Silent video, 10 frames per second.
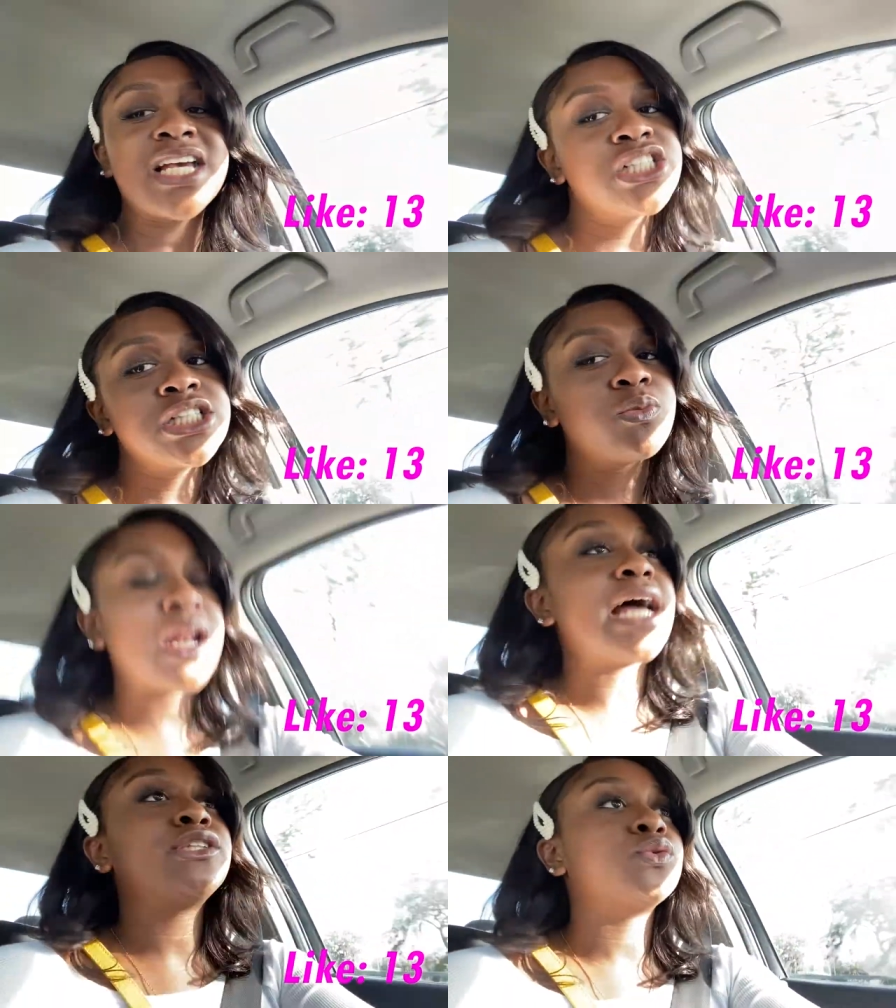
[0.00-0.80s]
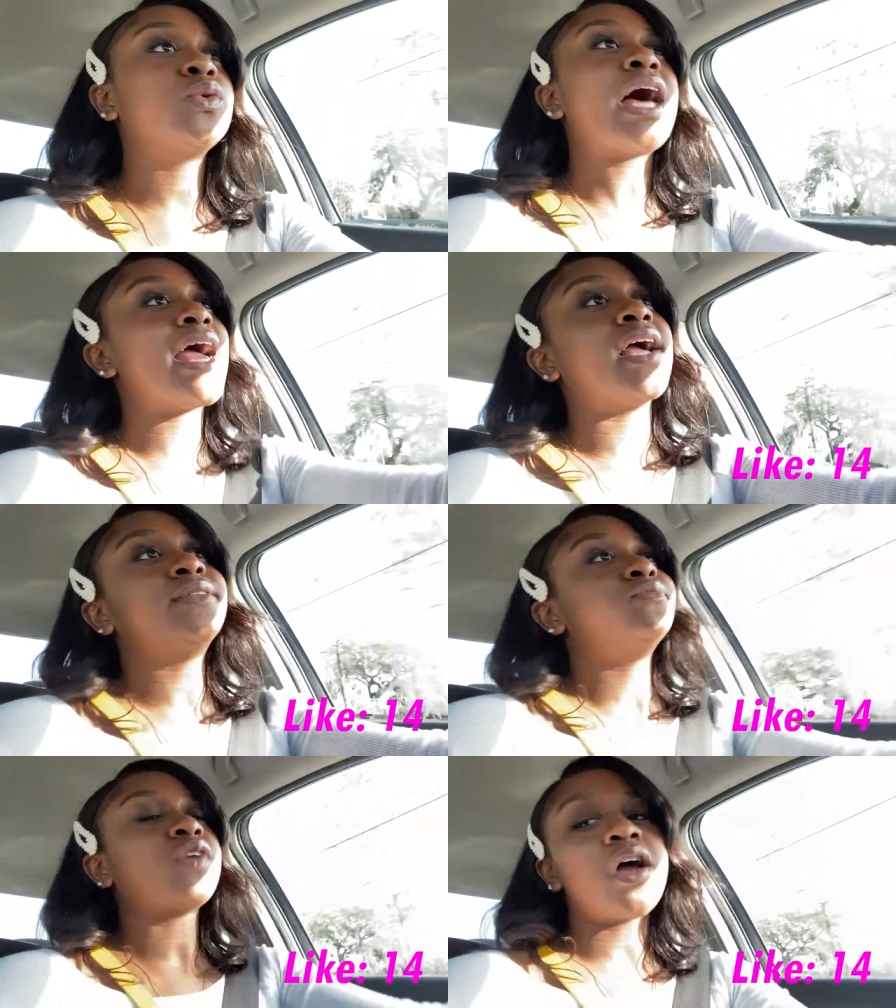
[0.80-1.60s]
this is what i do
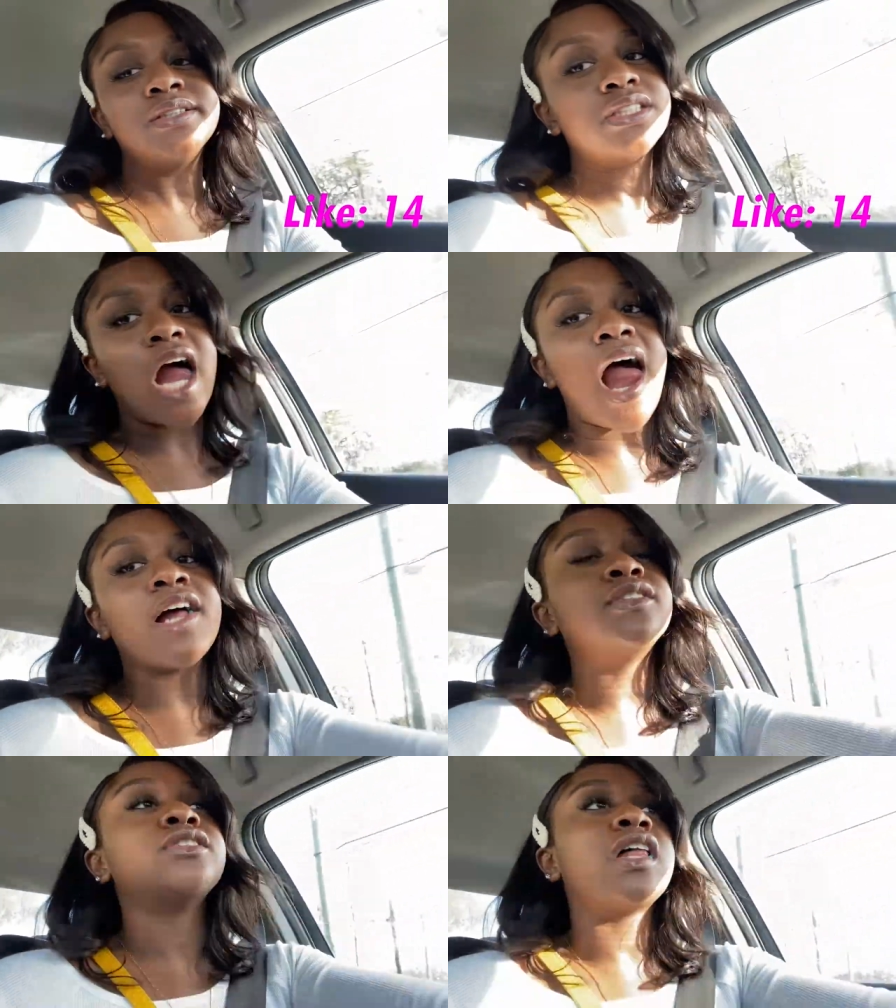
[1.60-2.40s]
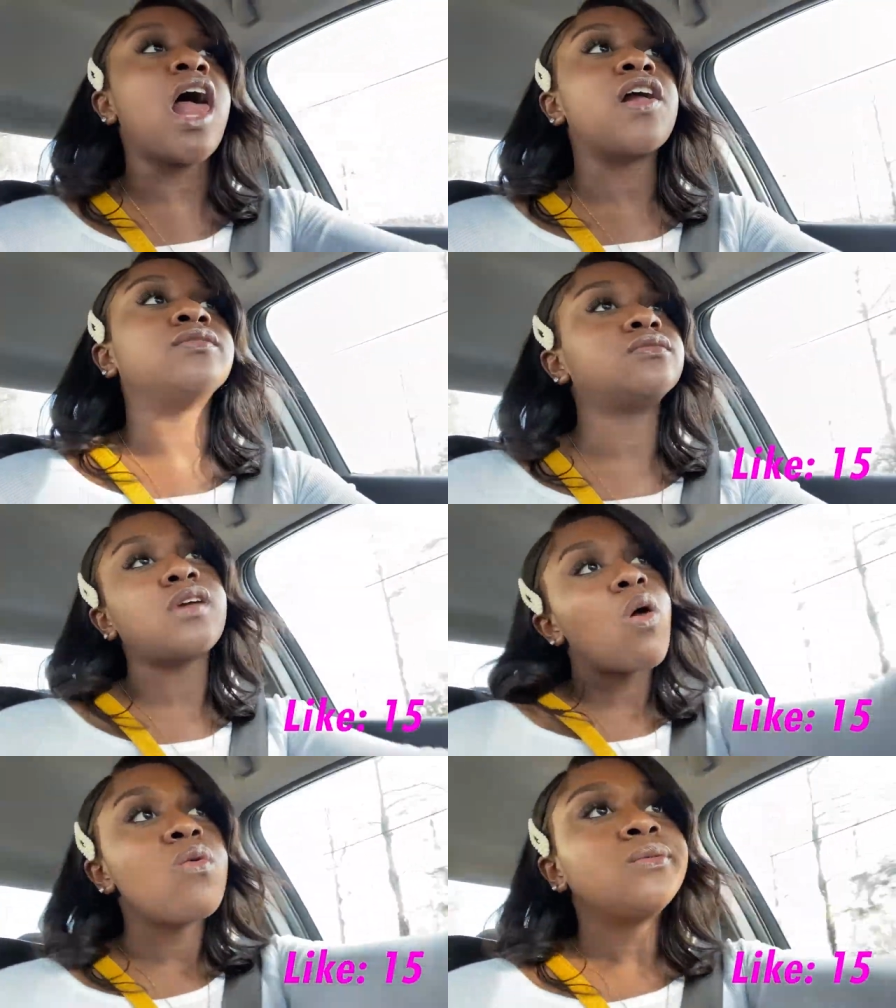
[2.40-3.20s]
like i
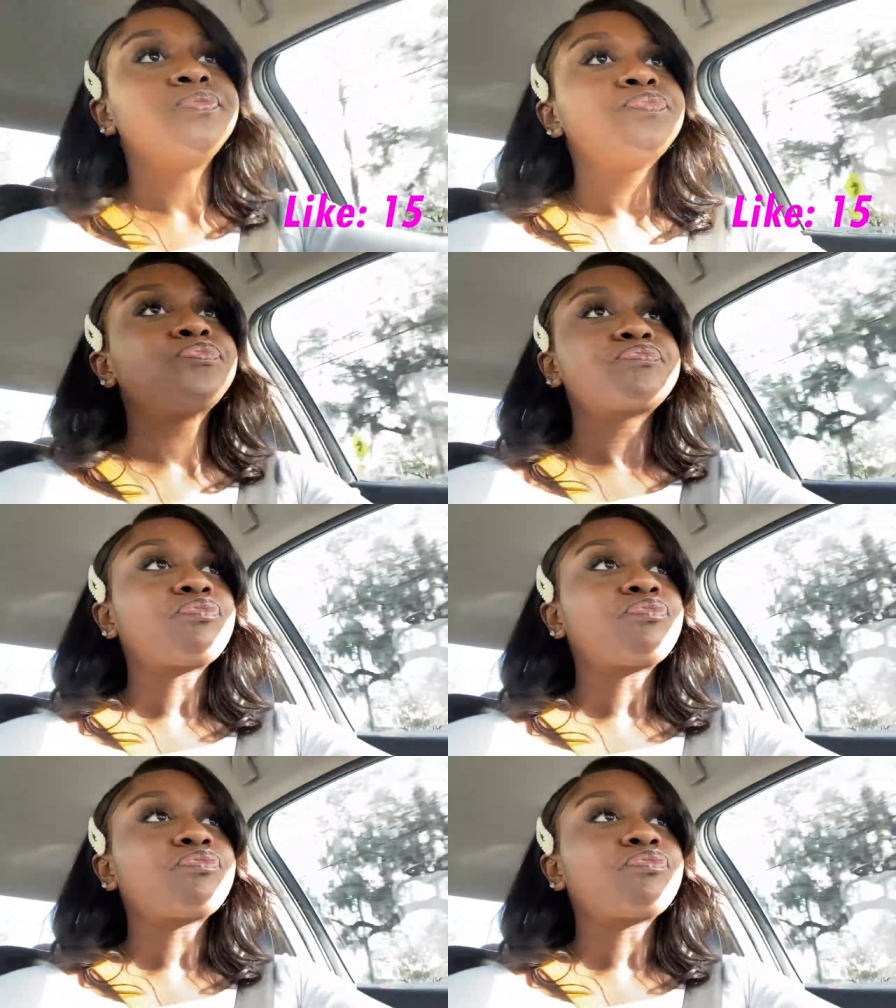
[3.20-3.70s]
don't like